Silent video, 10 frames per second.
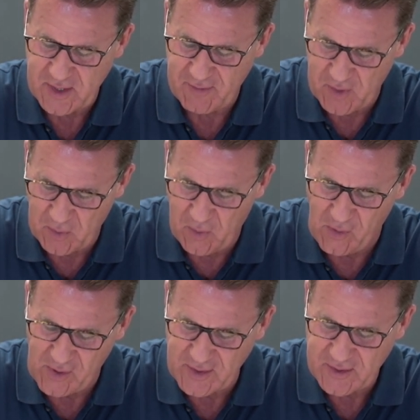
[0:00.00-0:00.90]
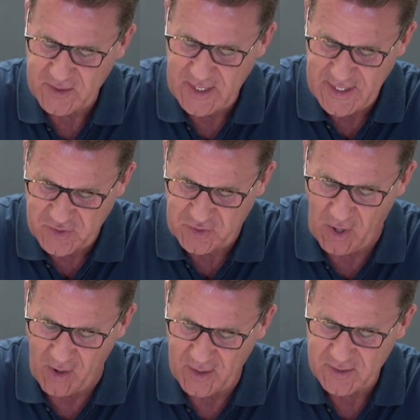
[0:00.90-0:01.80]
If the Lord is
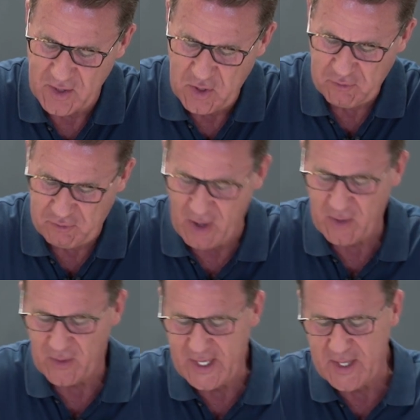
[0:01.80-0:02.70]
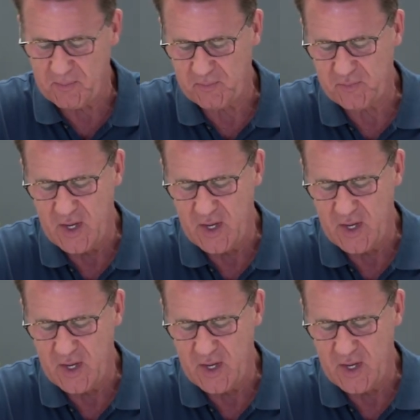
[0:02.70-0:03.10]
God, follow him.